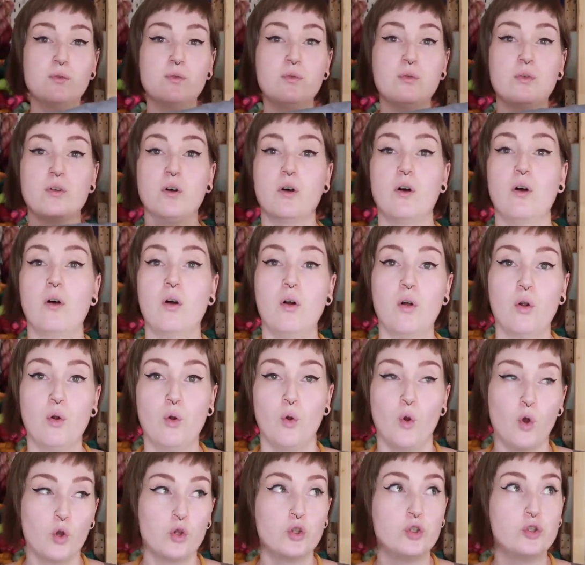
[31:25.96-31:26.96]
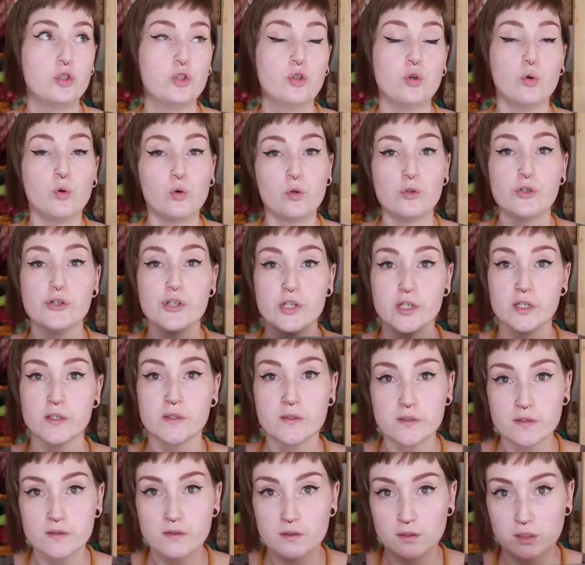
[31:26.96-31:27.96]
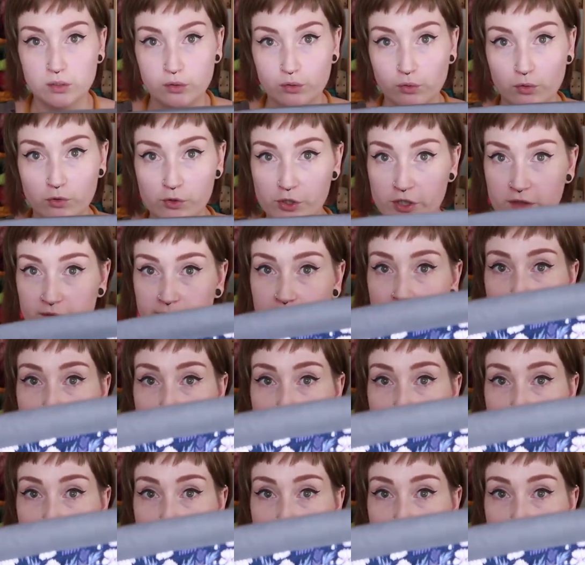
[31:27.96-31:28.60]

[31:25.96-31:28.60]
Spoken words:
all got gorgeous, gorgeous